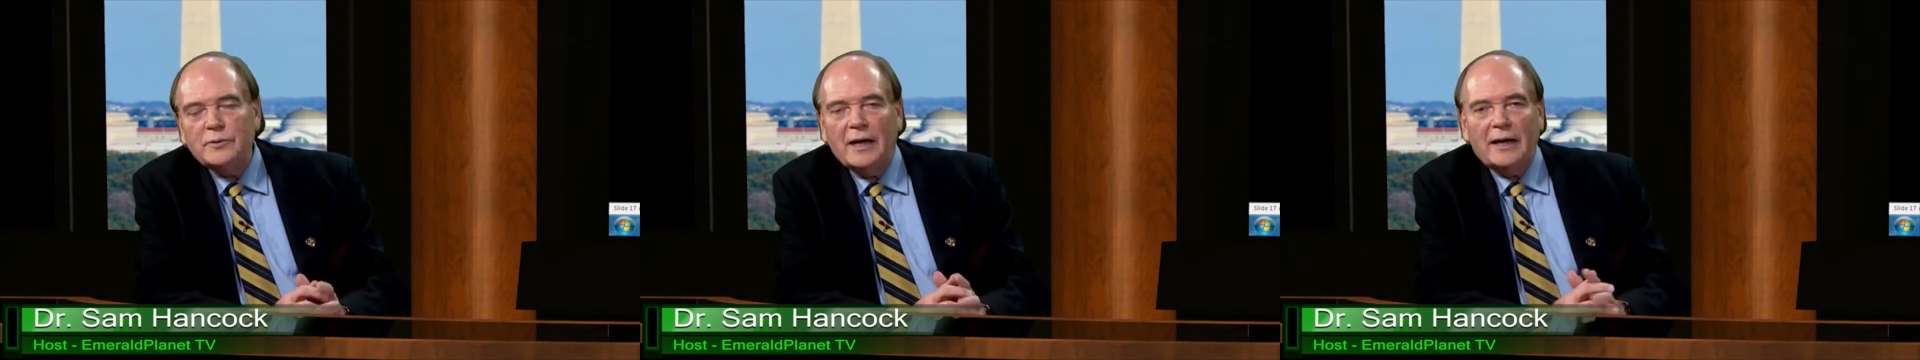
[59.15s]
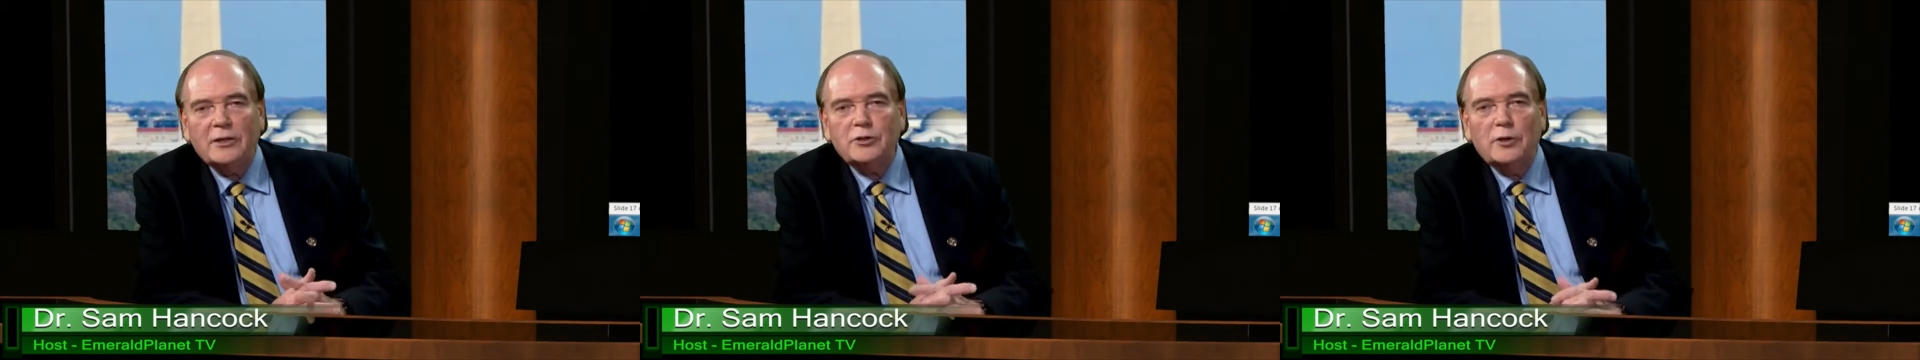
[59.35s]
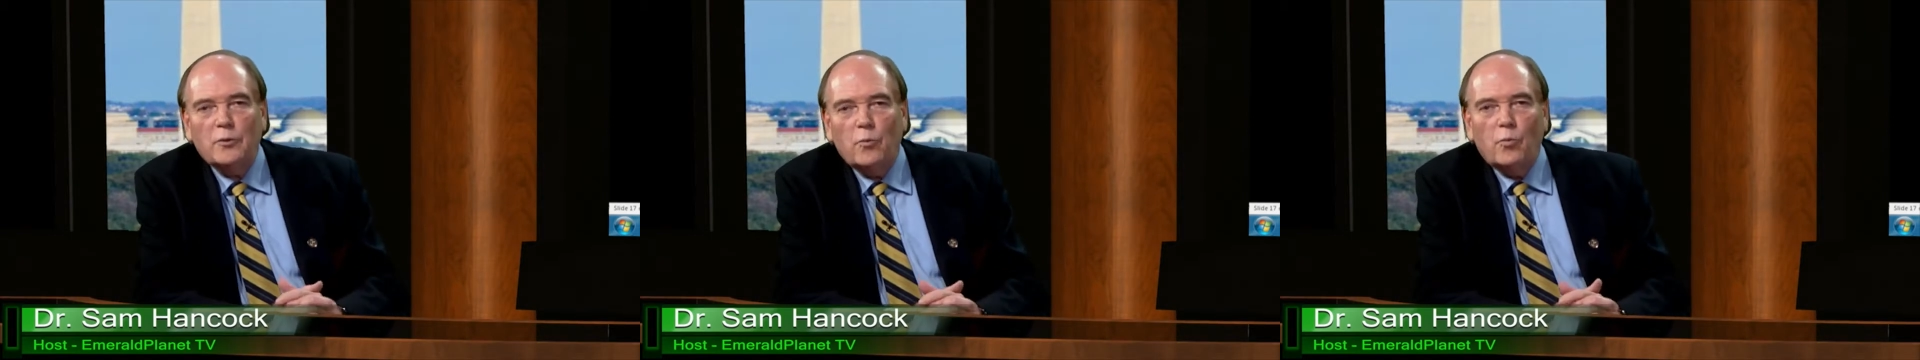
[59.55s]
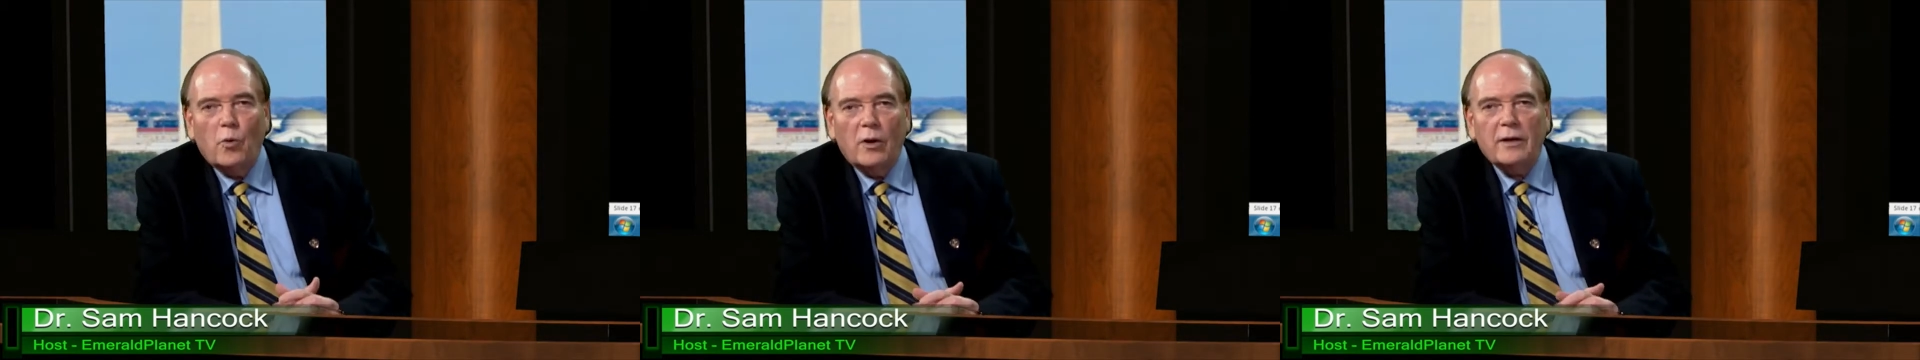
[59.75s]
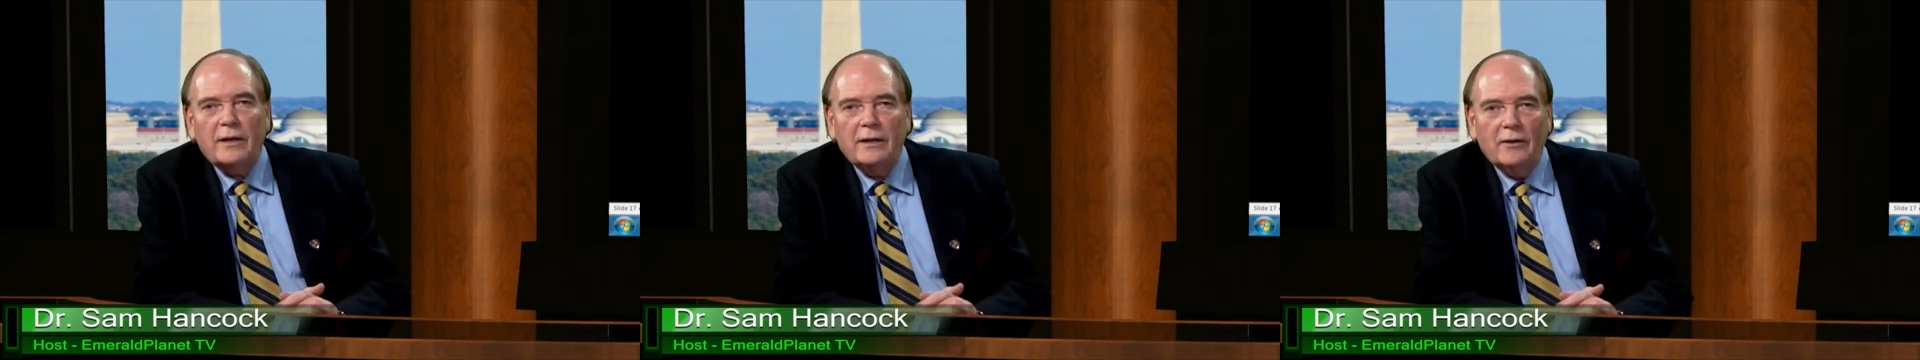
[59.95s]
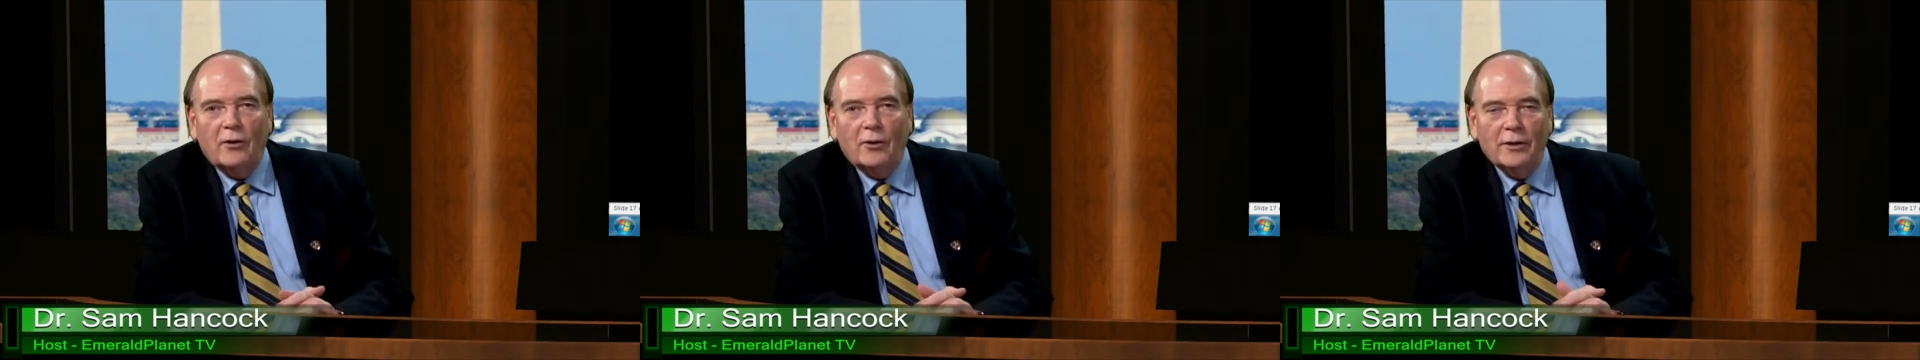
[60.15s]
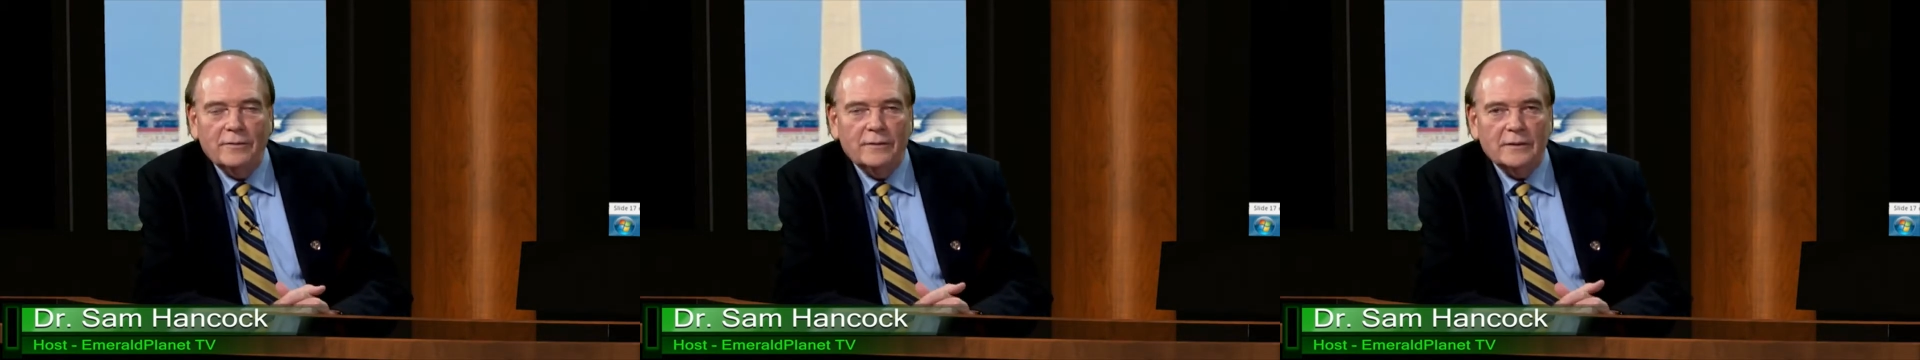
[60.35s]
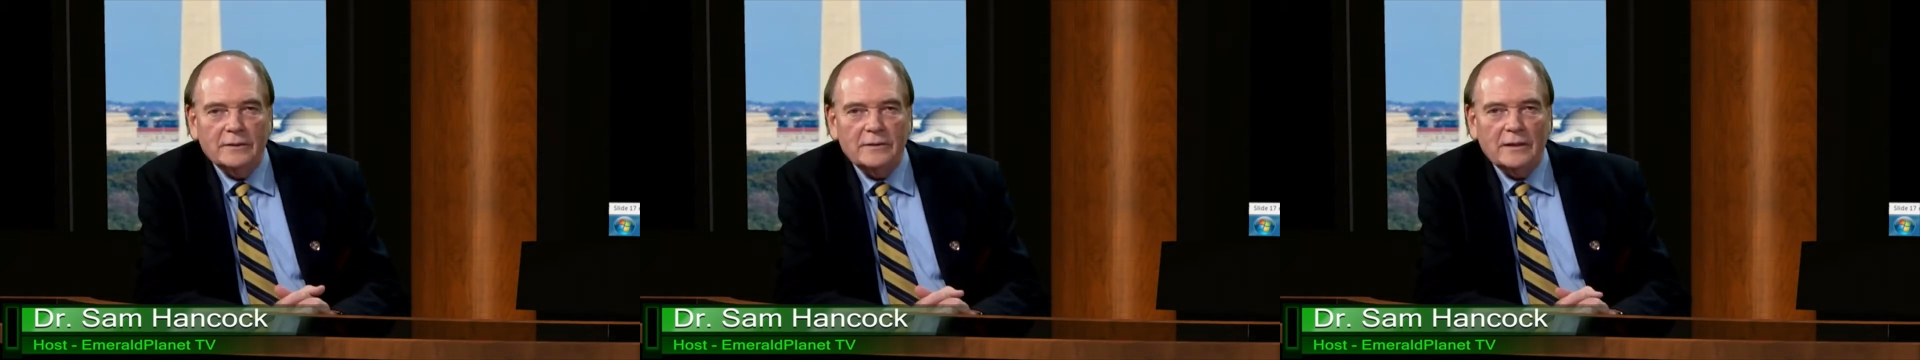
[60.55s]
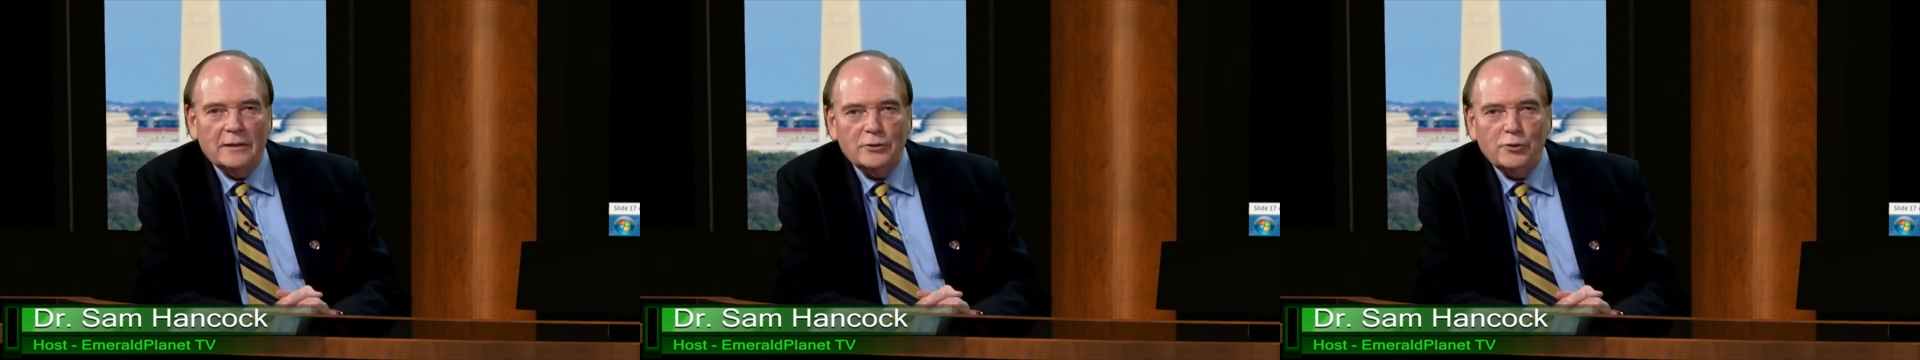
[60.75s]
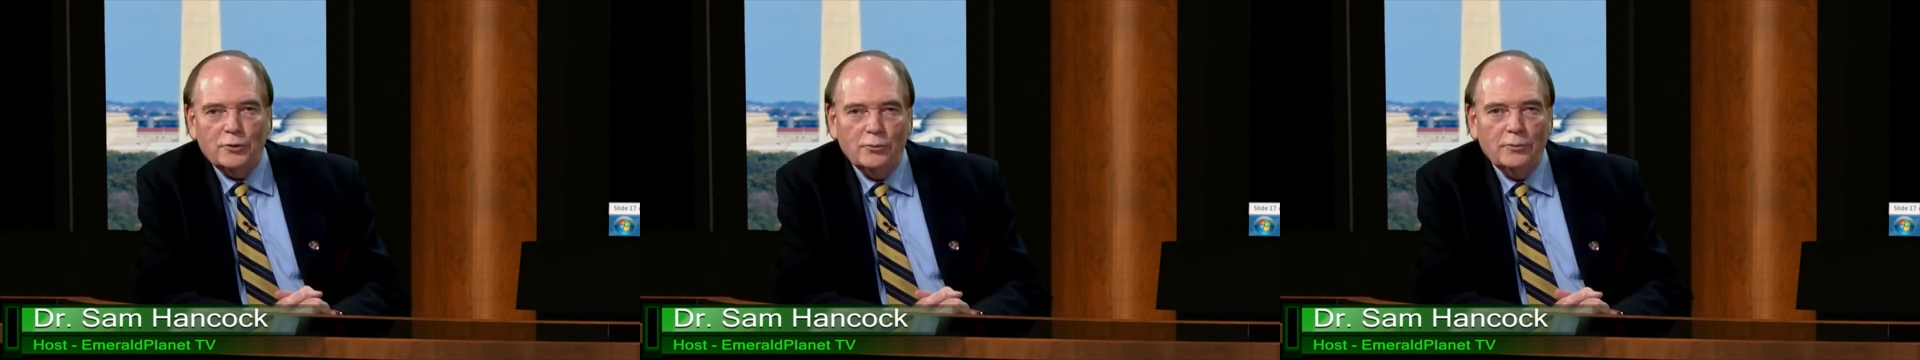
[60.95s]
actually working on this
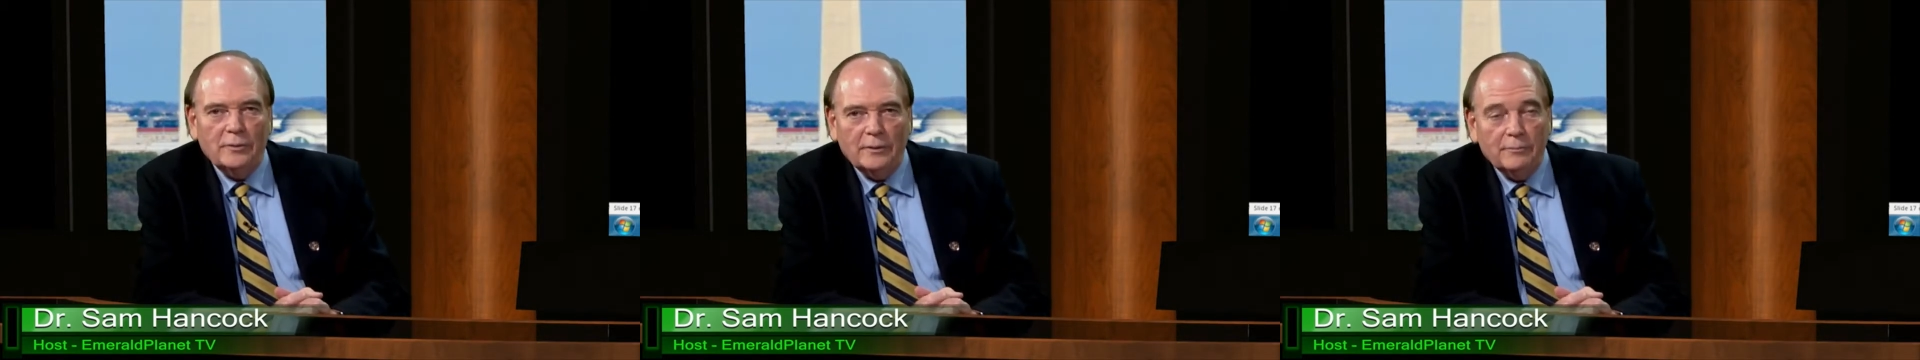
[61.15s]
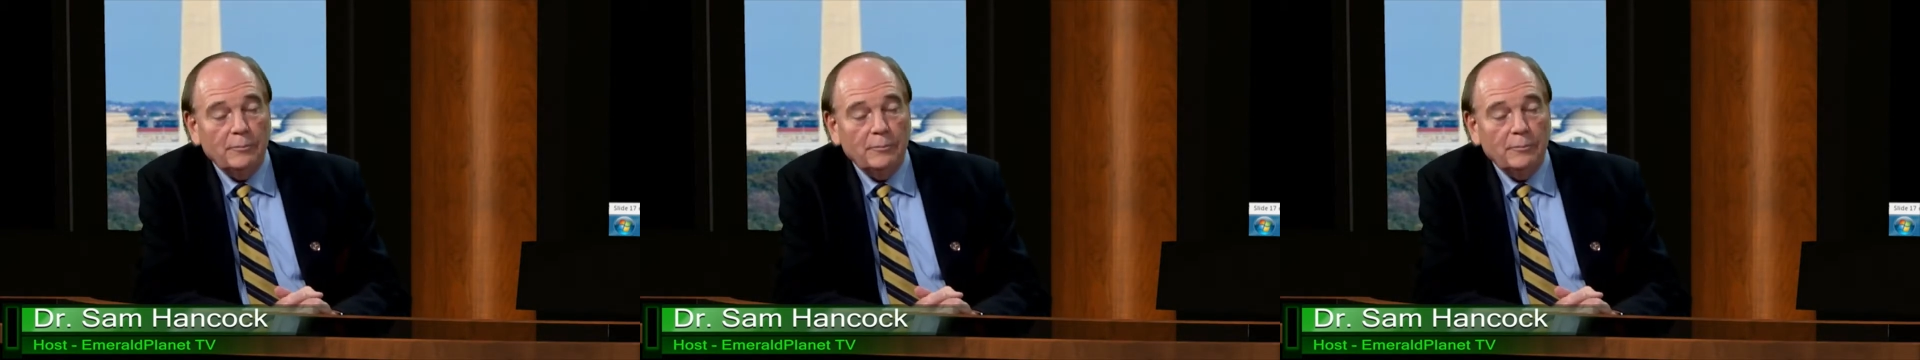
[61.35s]
issue,